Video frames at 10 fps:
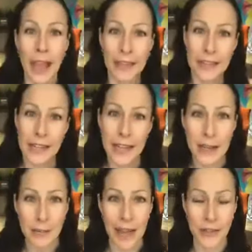And then he kind
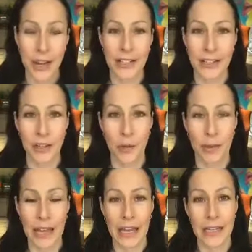of backtracked a little
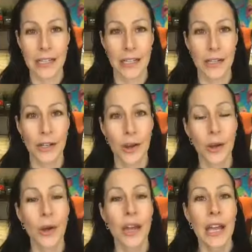bit and he said, you know,
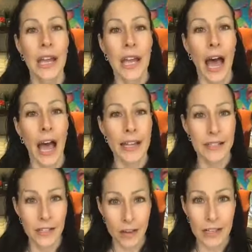I
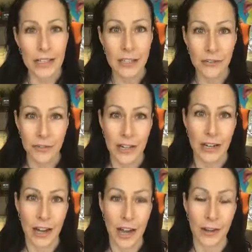started to
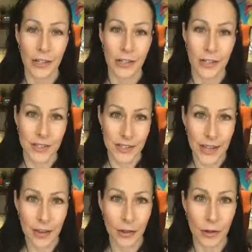figure out your
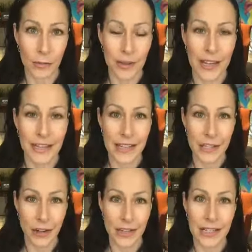cycle because I
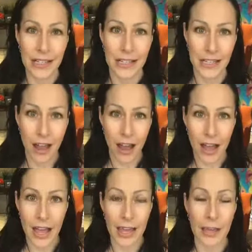started to
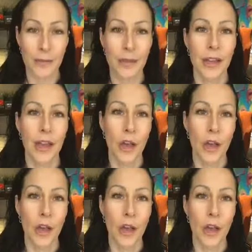time